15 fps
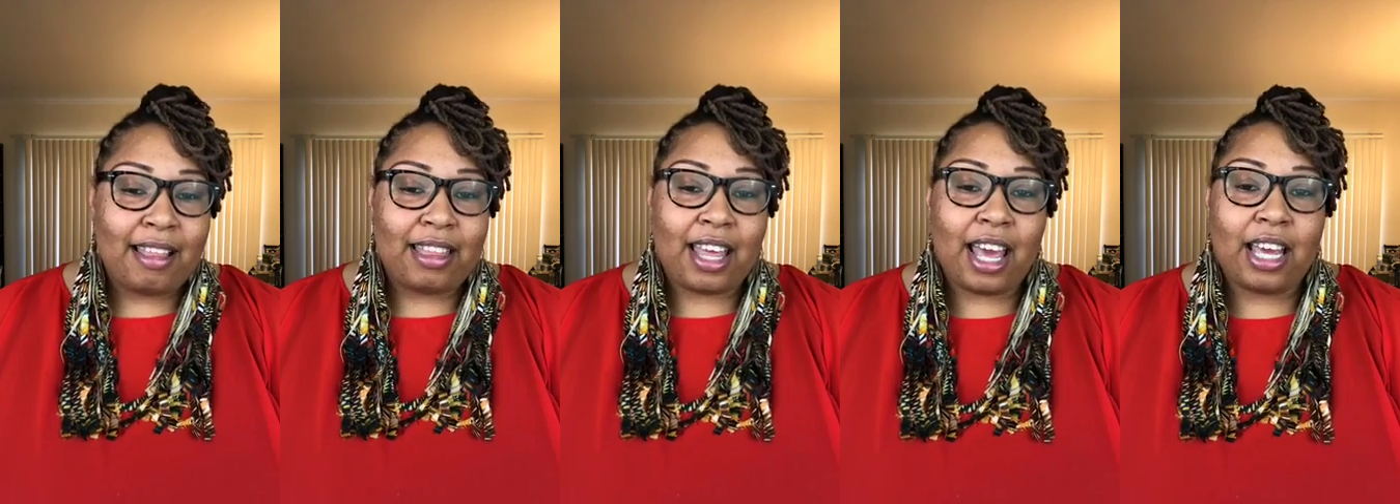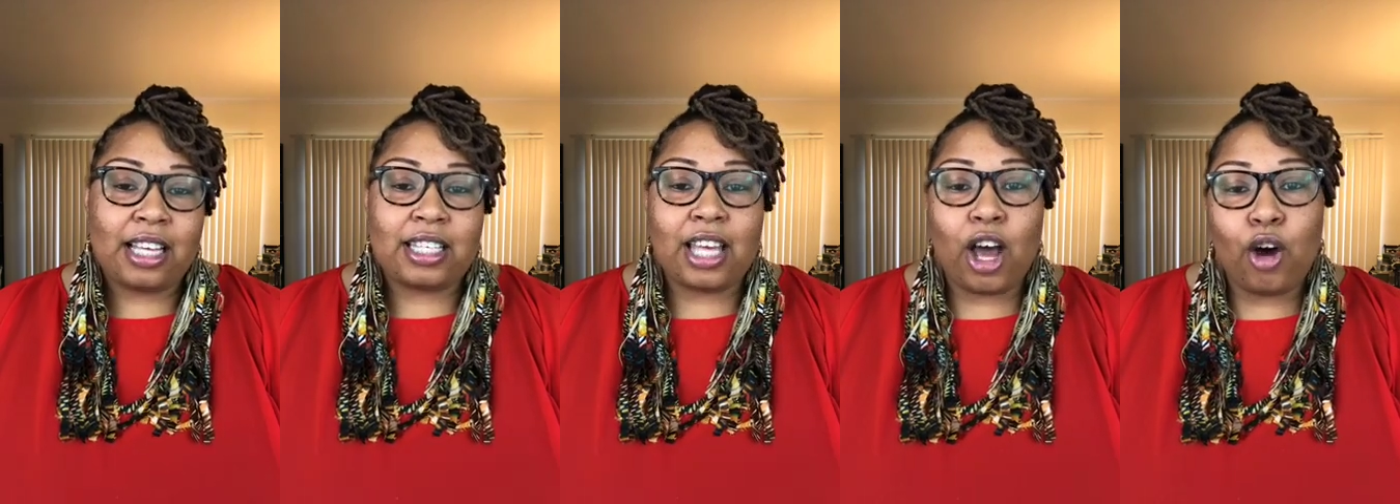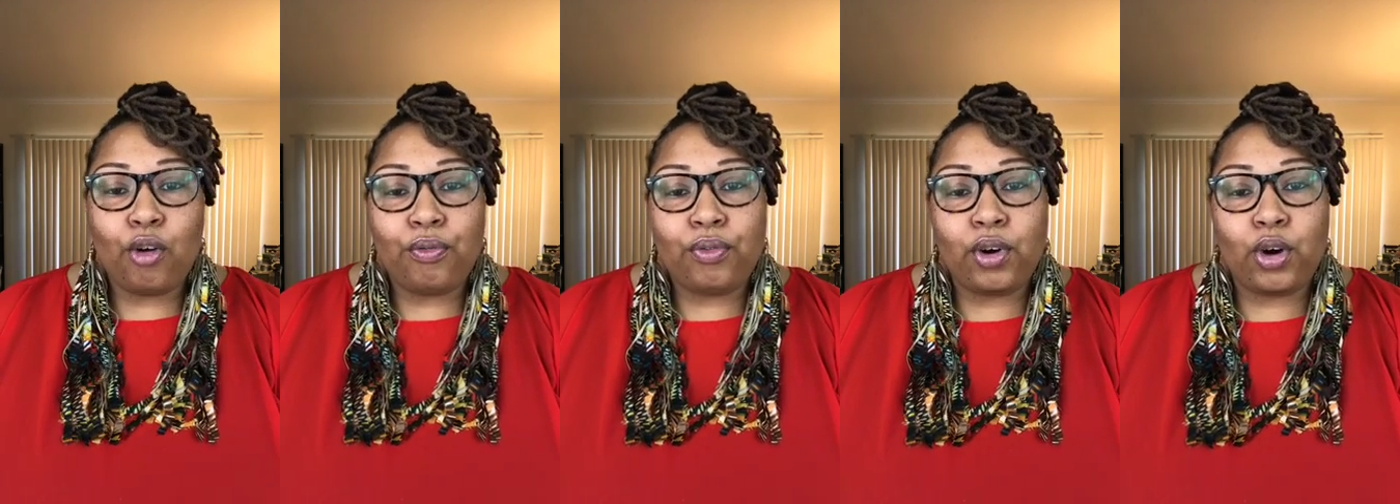that is
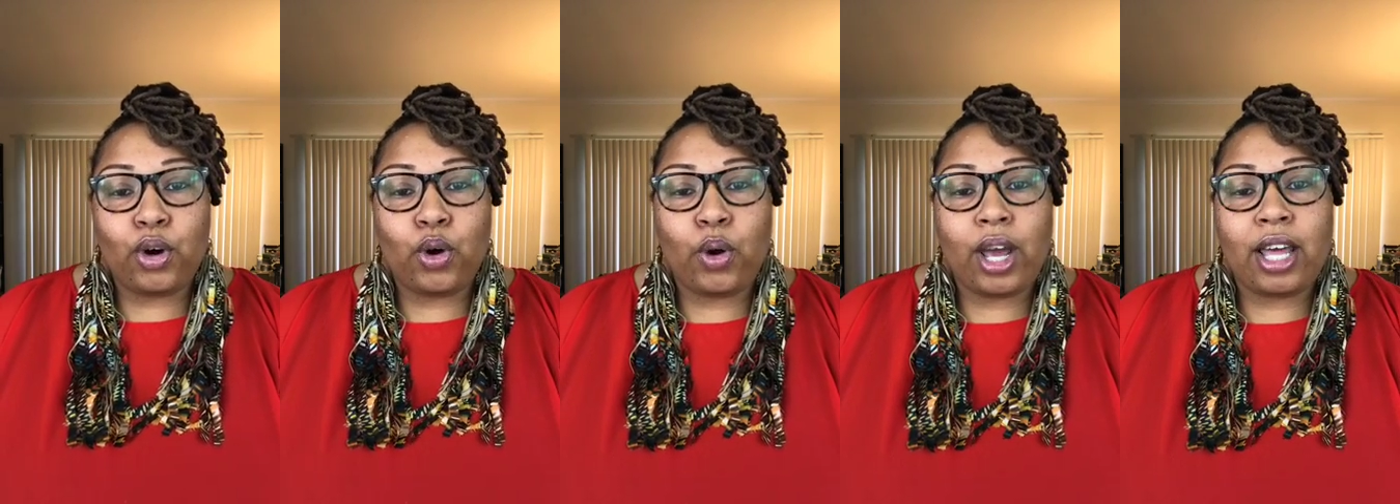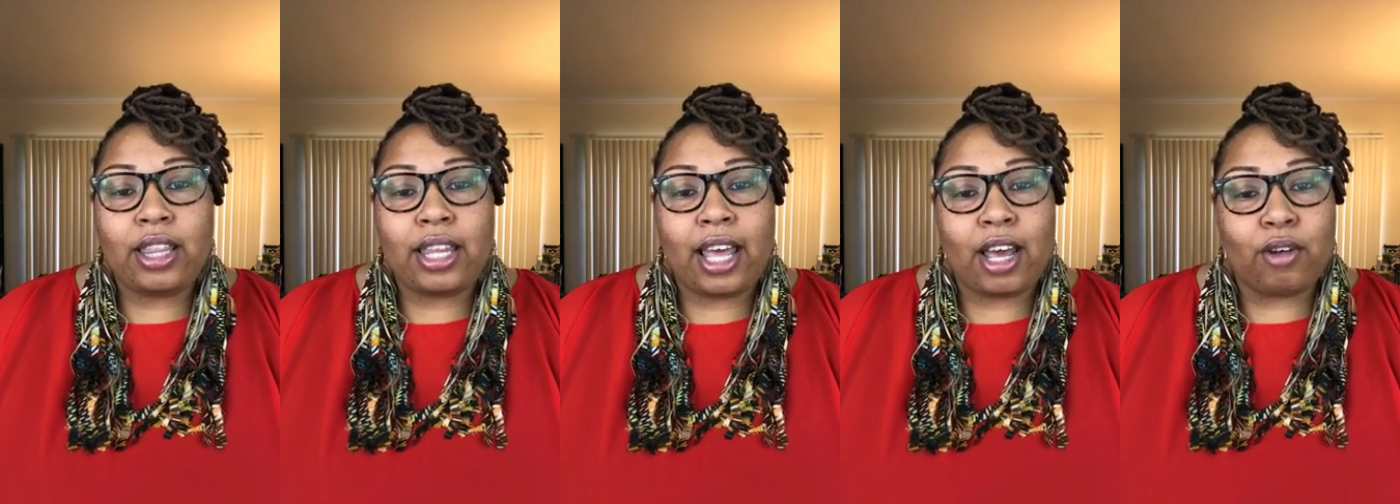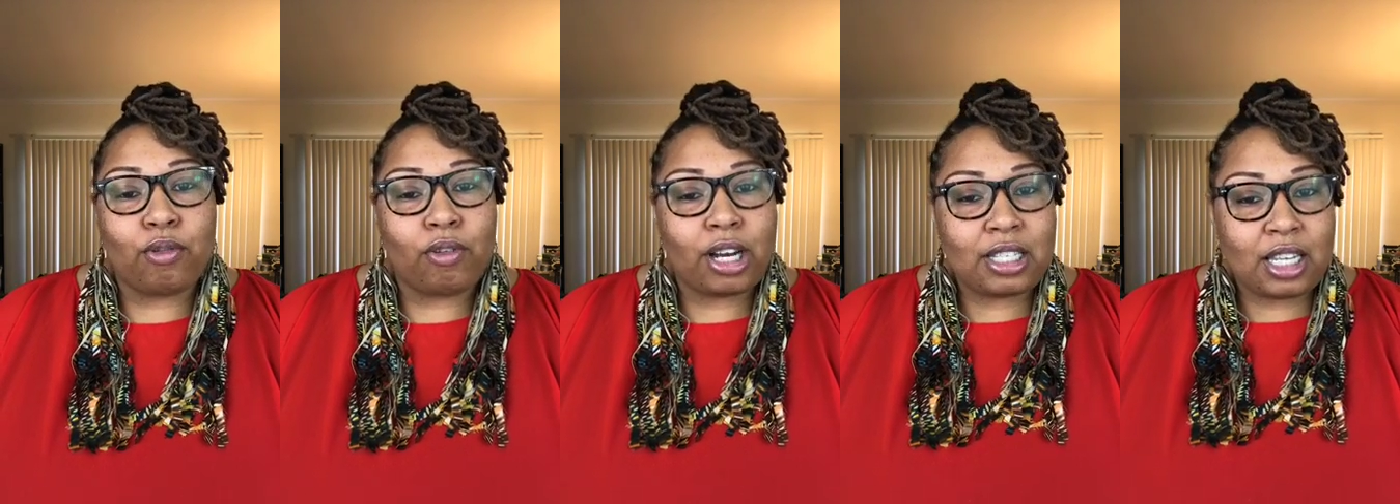helpful and
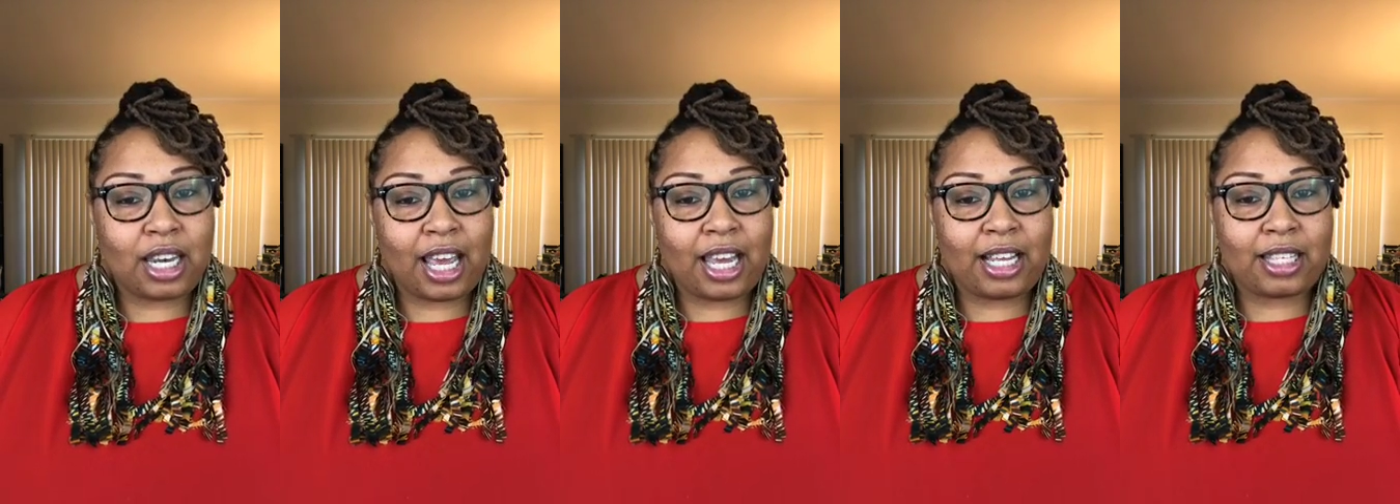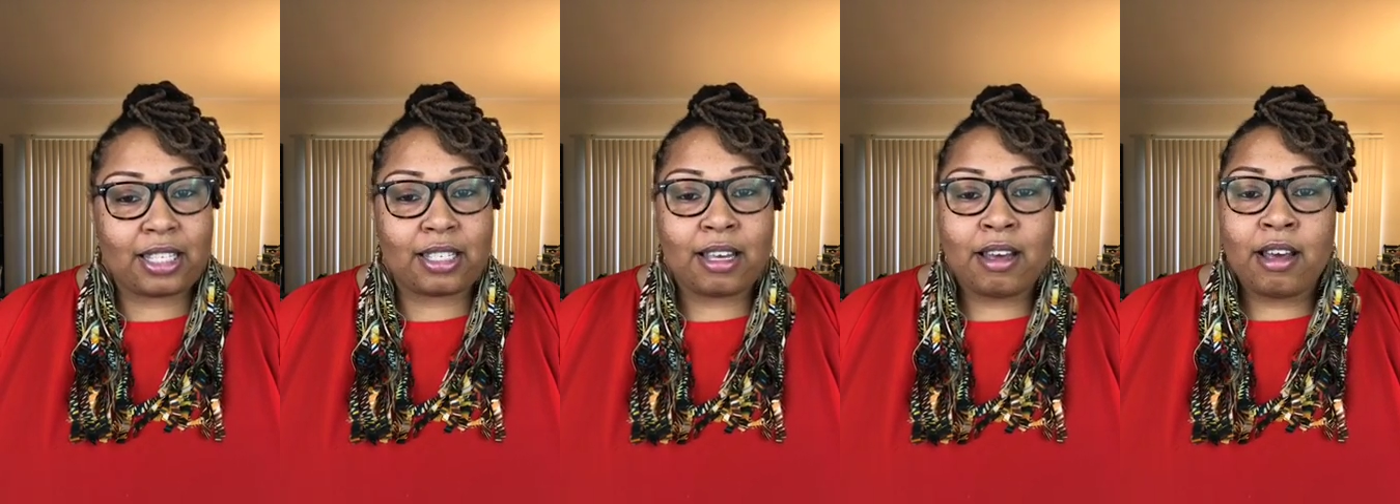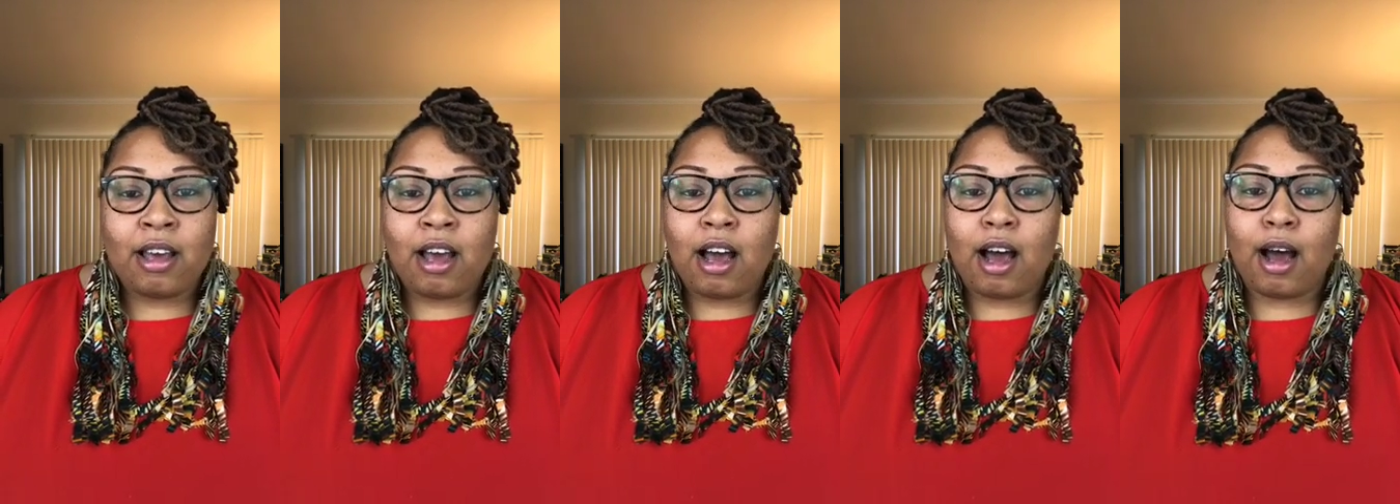that resonates.
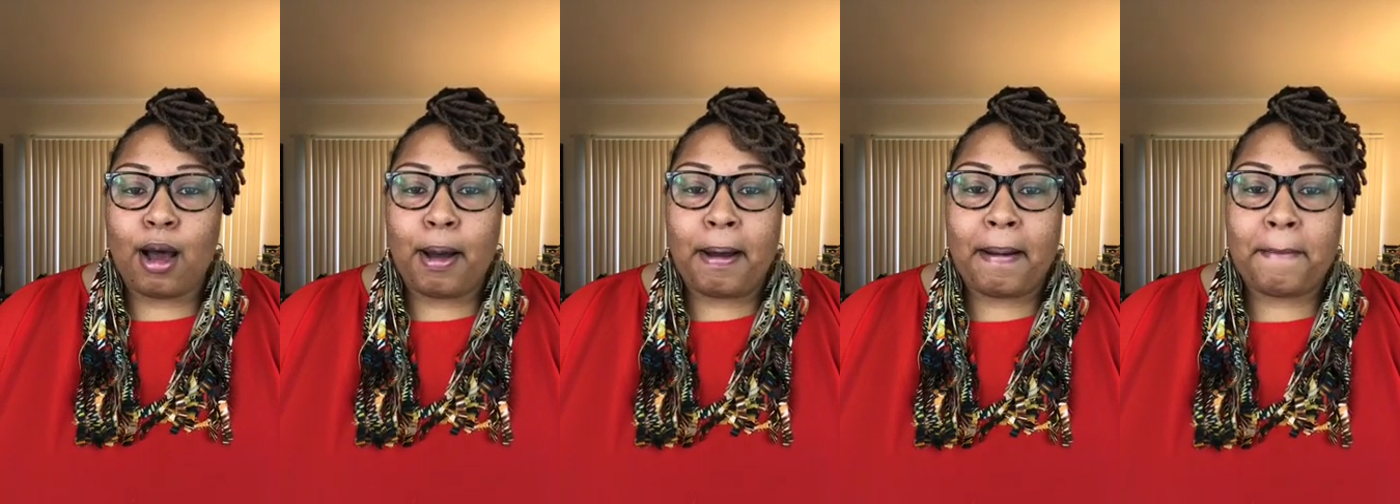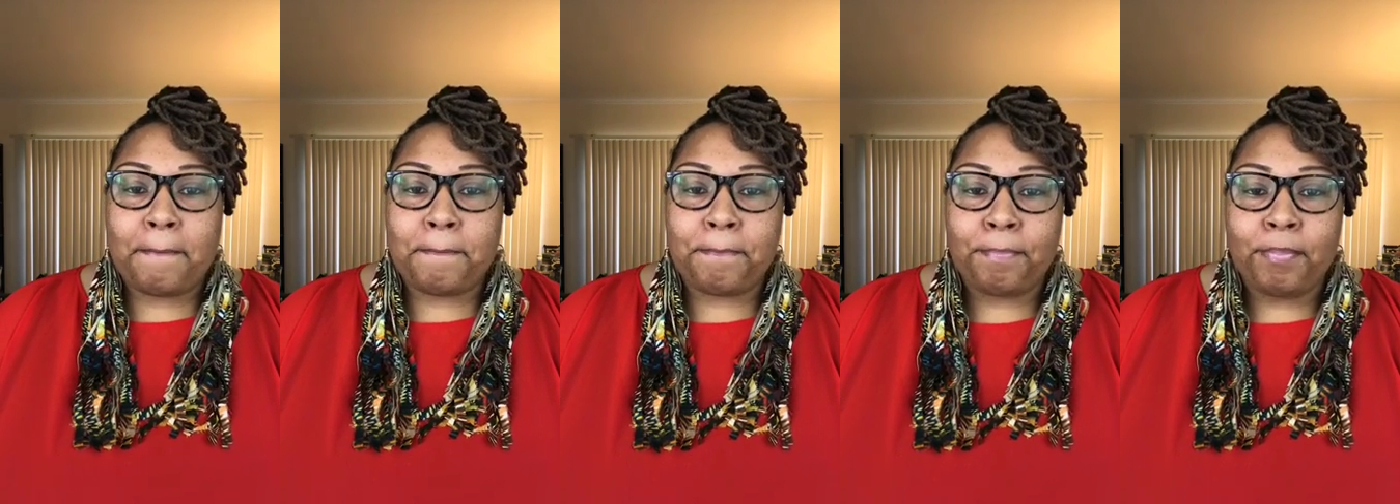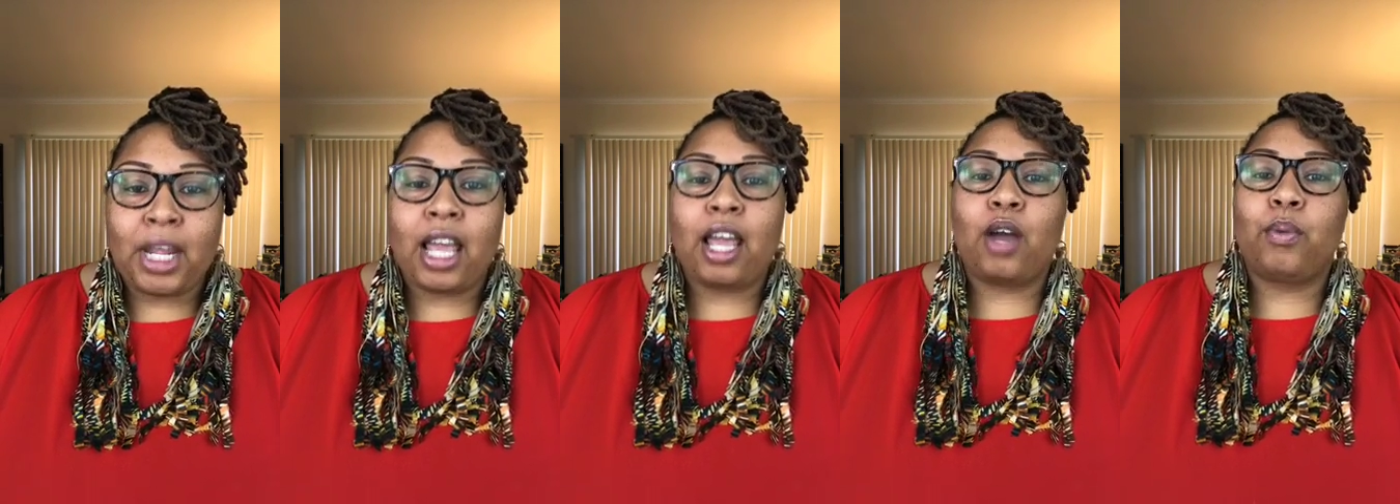And
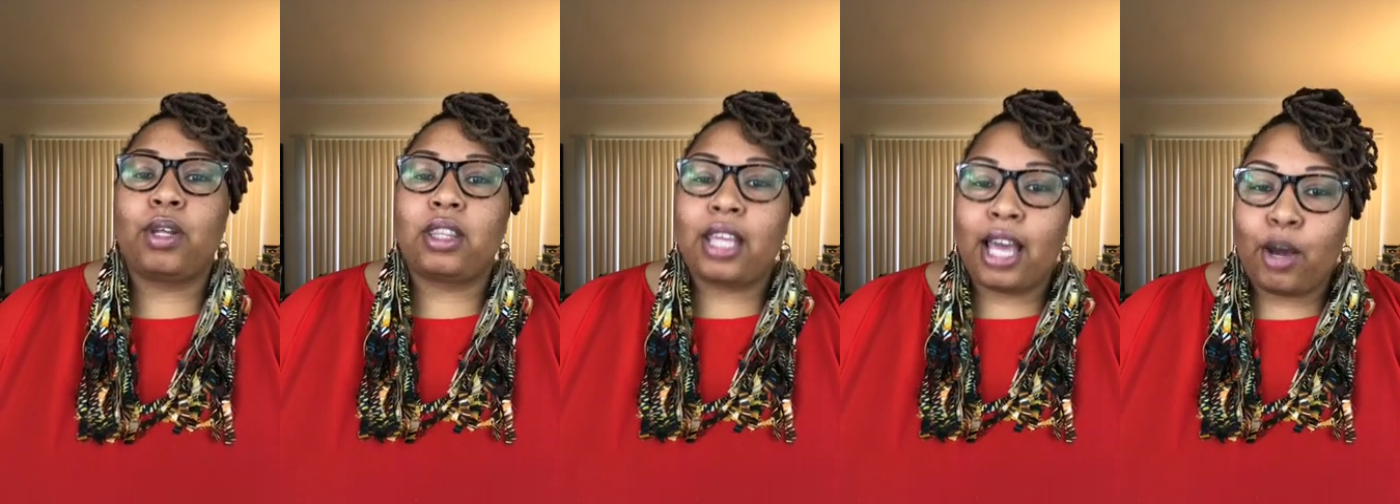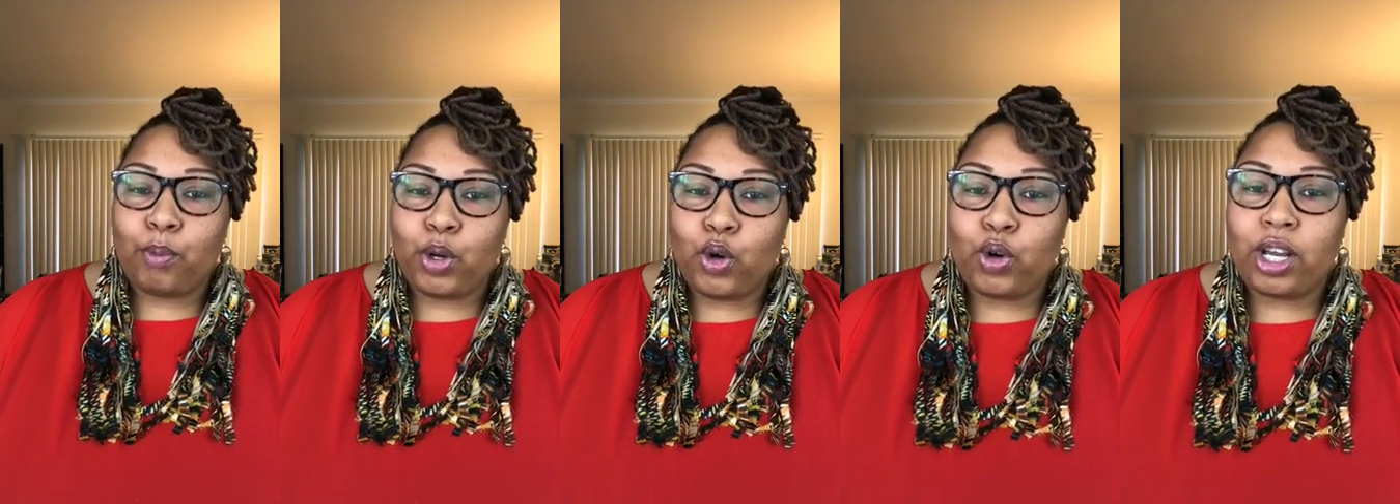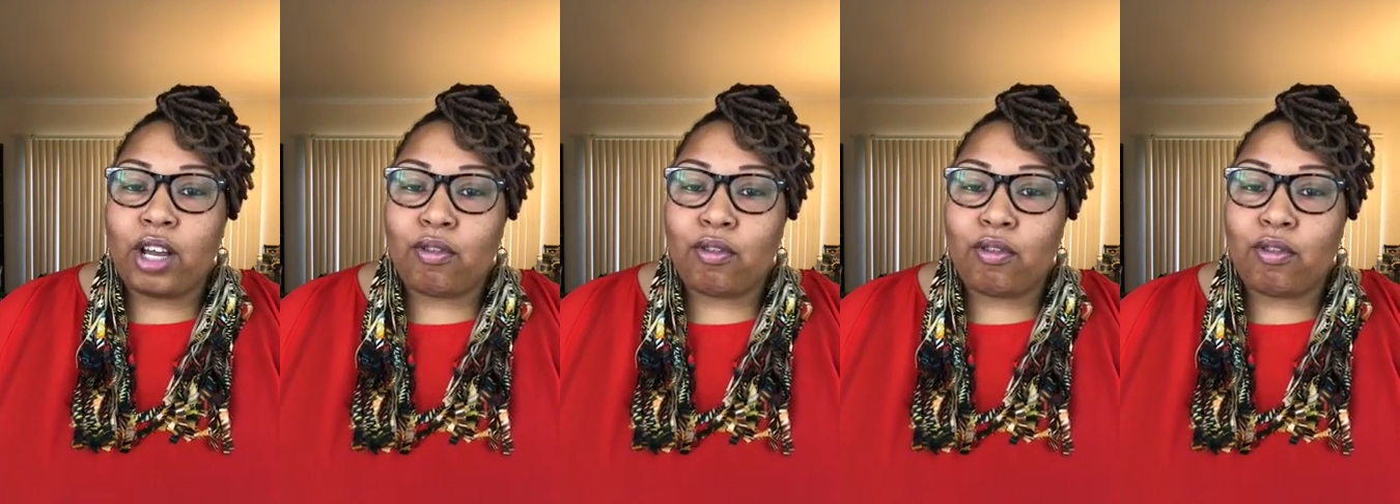with that, we're going